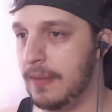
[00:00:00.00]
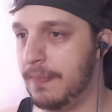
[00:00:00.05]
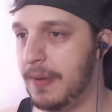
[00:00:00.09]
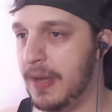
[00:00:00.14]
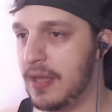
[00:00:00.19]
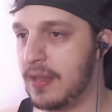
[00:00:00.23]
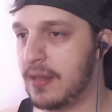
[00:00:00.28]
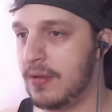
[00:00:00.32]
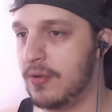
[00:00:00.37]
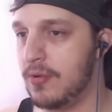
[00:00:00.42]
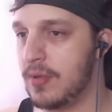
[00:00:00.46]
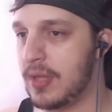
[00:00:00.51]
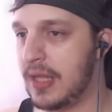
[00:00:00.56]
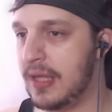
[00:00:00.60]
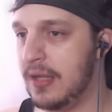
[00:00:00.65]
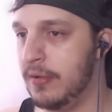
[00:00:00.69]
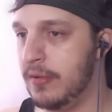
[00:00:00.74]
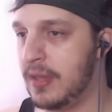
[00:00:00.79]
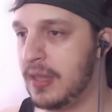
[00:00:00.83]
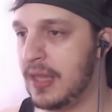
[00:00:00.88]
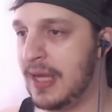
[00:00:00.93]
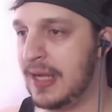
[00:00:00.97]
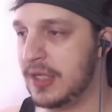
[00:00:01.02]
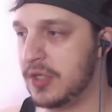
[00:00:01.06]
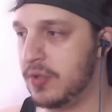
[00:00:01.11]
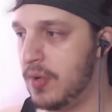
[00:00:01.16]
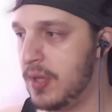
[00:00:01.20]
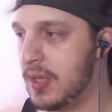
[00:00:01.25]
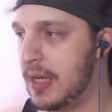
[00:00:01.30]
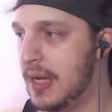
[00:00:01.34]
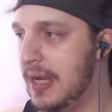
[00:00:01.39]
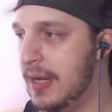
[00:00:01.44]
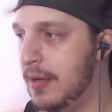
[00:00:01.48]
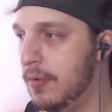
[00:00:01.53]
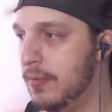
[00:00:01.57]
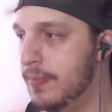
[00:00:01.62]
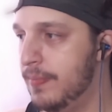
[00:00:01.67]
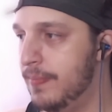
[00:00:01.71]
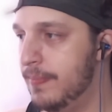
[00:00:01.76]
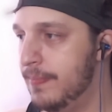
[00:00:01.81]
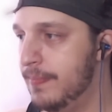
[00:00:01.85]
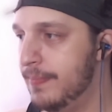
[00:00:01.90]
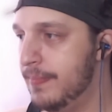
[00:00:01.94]
The person who's killed Sasha is now
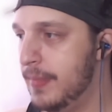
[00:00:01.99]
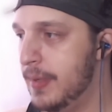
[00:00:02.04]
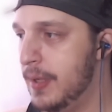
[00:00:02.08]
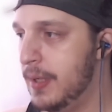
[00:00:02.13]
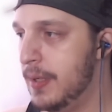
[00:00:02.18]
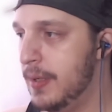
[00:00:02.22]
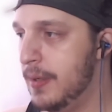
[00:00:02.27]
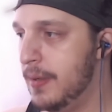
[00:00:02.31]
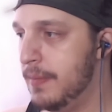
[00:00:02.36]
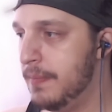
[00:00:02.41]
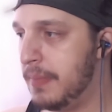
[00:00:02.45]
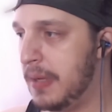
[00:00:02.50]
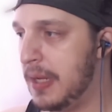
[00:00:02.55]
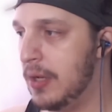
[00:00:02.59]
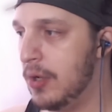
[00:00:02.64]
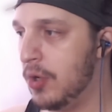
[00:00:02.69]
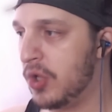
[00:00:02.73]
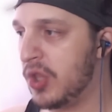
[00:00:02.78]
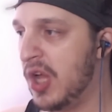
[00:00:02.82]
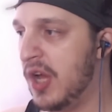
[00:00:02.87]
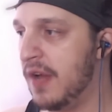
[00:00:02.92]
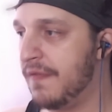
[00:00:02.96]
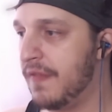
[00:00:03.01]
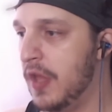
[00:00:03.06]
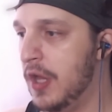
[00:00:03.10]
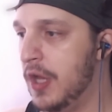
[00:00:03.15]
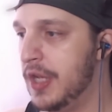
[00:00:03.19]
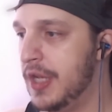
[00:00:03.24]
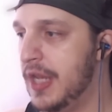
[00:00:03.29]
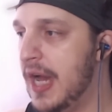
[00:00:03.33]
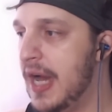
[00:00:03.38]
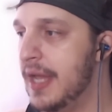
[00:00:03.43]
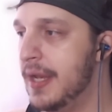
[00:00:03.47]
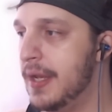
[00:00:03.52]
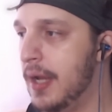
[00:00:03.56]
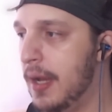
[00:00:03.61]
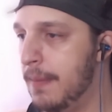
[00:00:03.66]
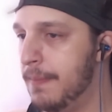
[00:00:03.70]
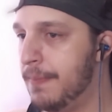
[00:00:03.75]
being looked after her dad.